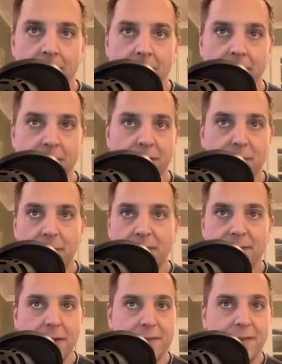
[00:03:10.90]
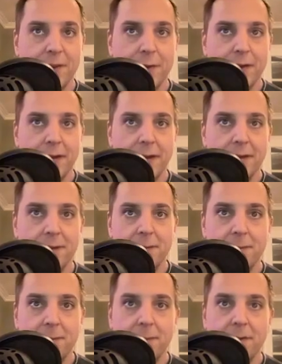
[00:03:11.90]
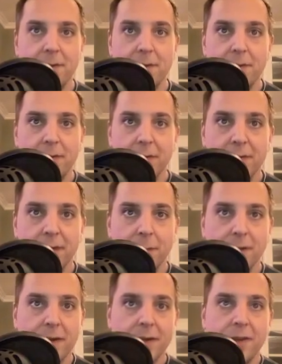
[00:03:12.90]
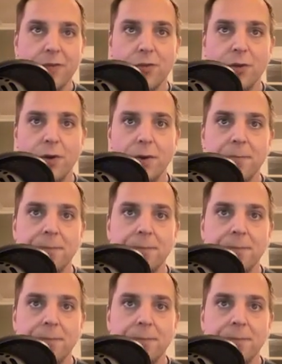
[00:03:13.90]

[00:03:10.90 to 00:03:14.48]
He just mixed and executed it, so I was able to control.